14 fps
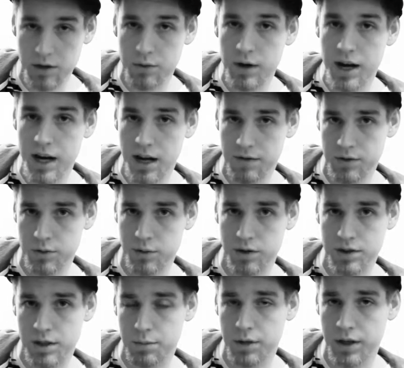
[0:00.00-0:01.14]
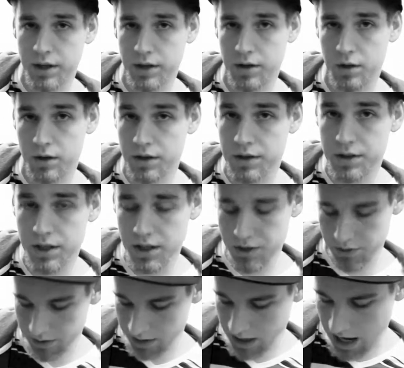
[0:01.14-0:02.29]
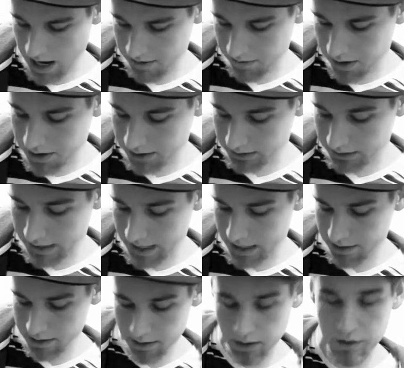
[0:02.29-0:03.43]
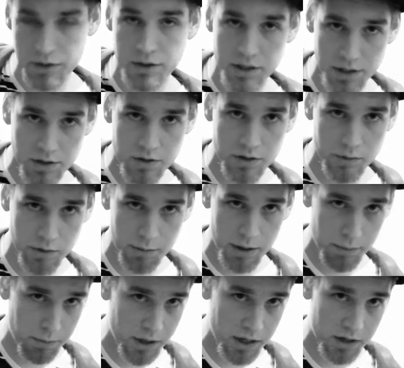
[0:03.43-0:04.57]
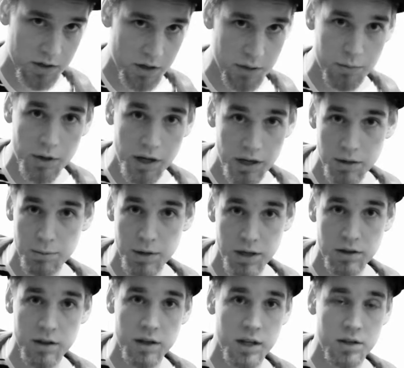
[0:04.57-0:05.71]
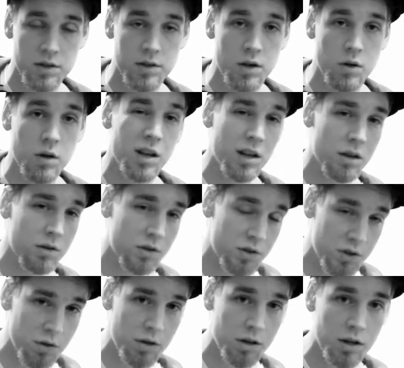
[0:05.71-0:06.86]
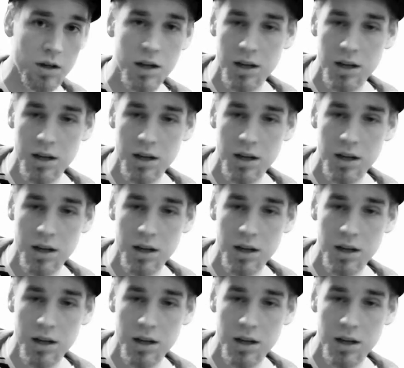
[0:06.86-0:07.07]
right afterwards I'm playing a note on the D string, I've already landed on the D string with my pick, so I'm ready to pick the next note sooner